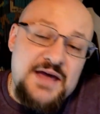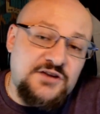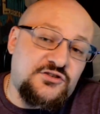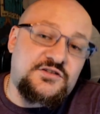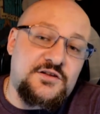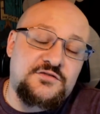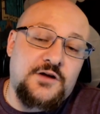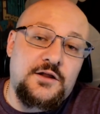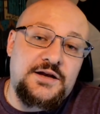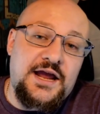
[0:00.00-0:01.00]
may just
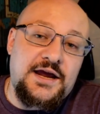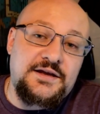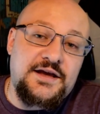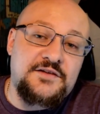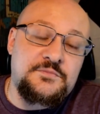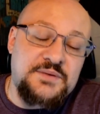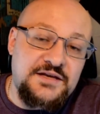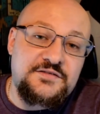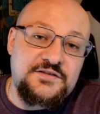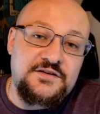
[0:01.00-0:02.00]
install an
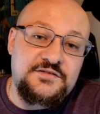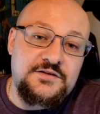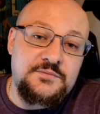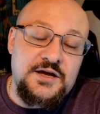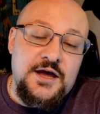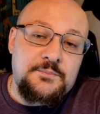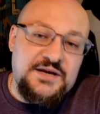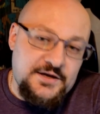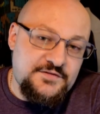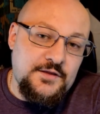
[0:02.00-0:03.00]
ADSB system
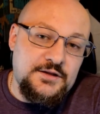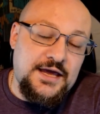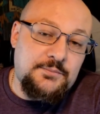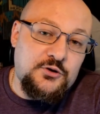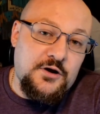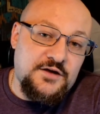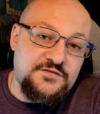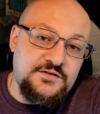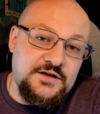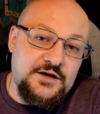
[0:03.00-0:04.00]
because of the labor
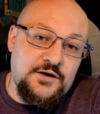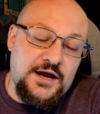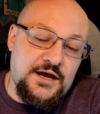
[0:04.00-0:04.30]
costs in there,